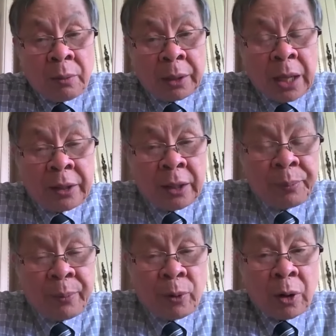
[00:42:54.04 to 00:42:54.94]
But I
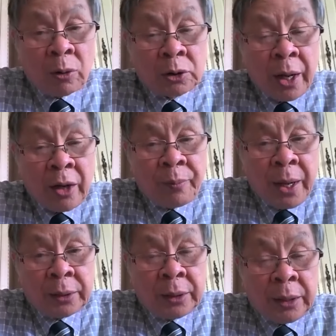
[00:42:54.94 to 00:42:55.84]
think people also have
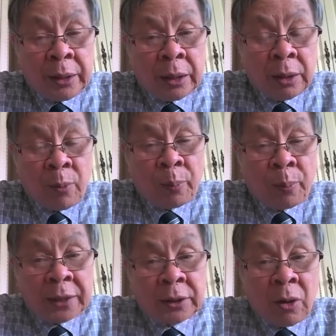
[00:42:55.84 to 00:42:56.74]
made the uh,
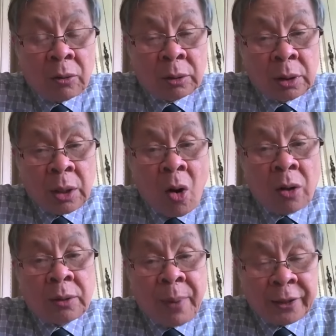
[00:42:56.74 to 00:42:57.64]
thermoplastic on
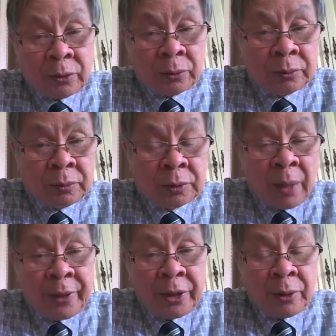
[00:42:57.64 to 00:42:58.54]
hot mandrel.
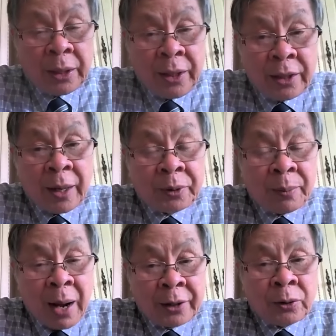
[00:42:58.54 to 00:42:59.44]
I mean, you can heat up the
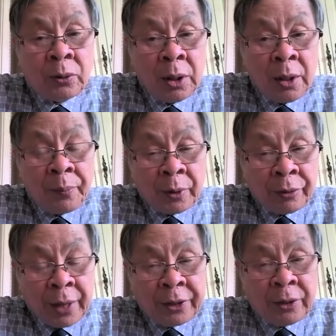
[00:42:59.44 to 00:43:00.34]
mandrel,
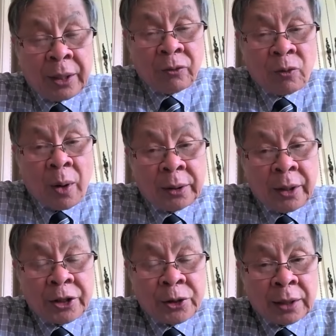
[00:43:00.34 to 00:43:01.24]
then you avoid the
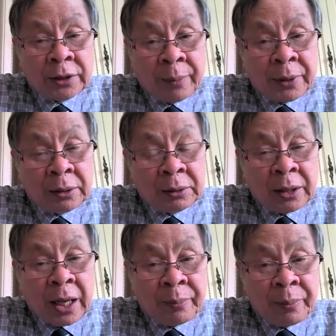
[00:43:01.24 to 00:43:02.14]
issue, except that
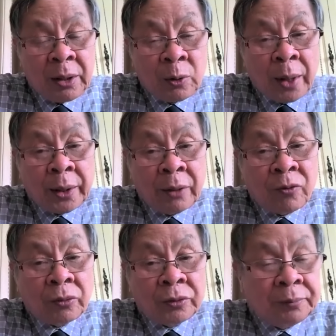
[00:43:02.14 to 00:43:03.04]
it can be quite
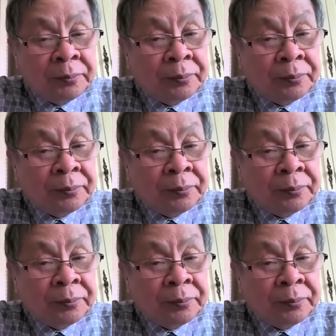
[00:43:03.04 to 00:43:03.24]
involved.